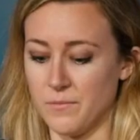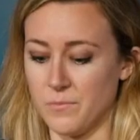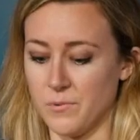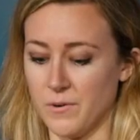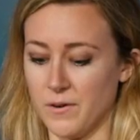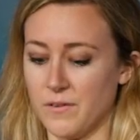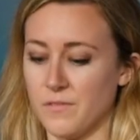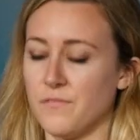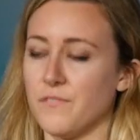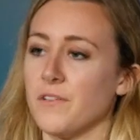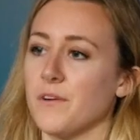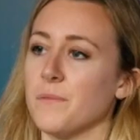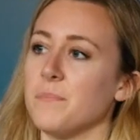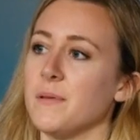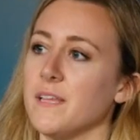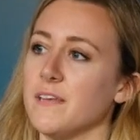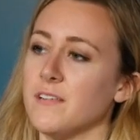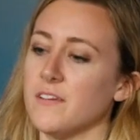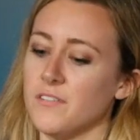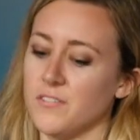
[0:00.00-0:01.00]
Award for
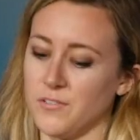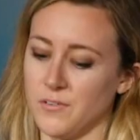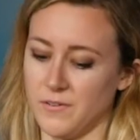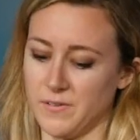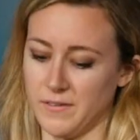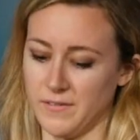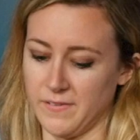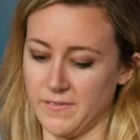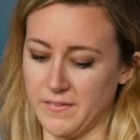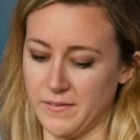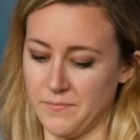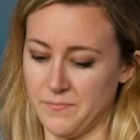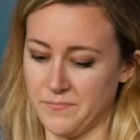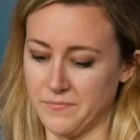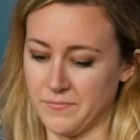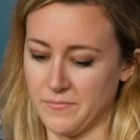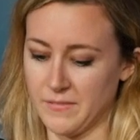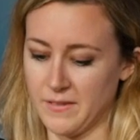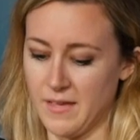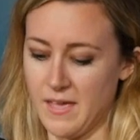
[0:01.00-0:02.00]
Opinion Journalism.
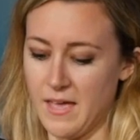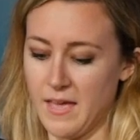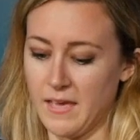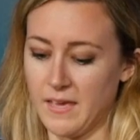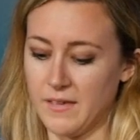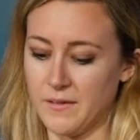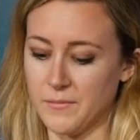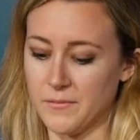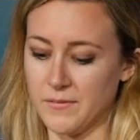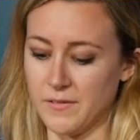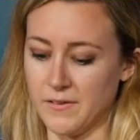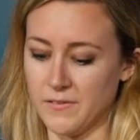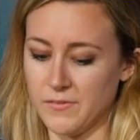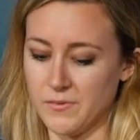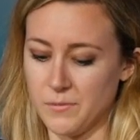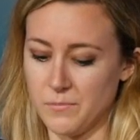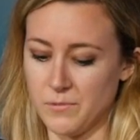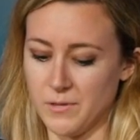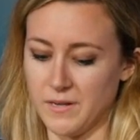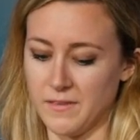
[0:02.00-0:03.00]
He was also
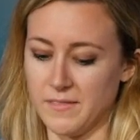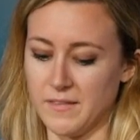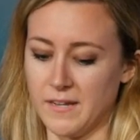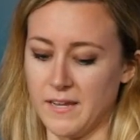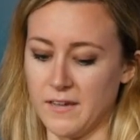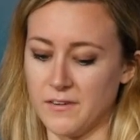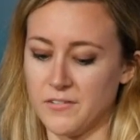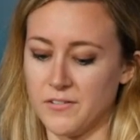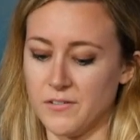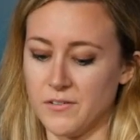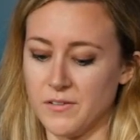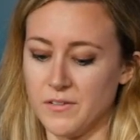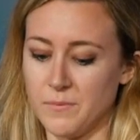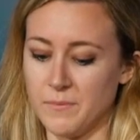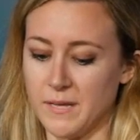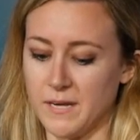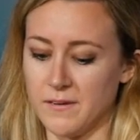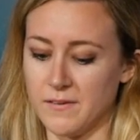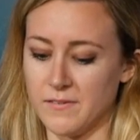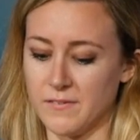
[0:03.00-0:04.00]
awarded the National
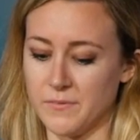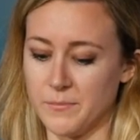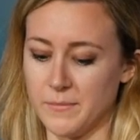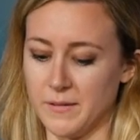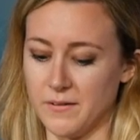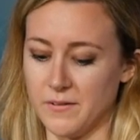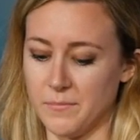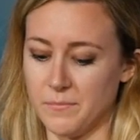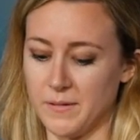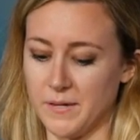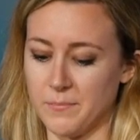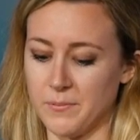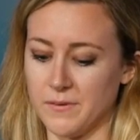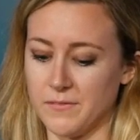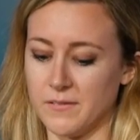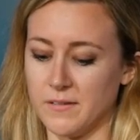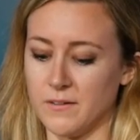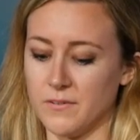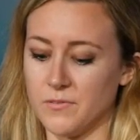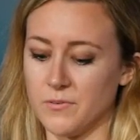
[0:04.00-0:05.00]
Humanities Medal by
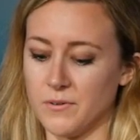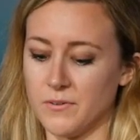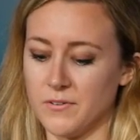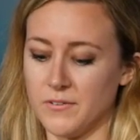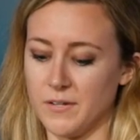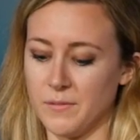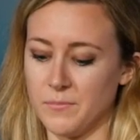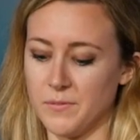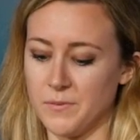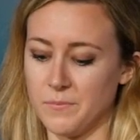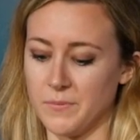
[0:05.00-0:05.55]
President George W.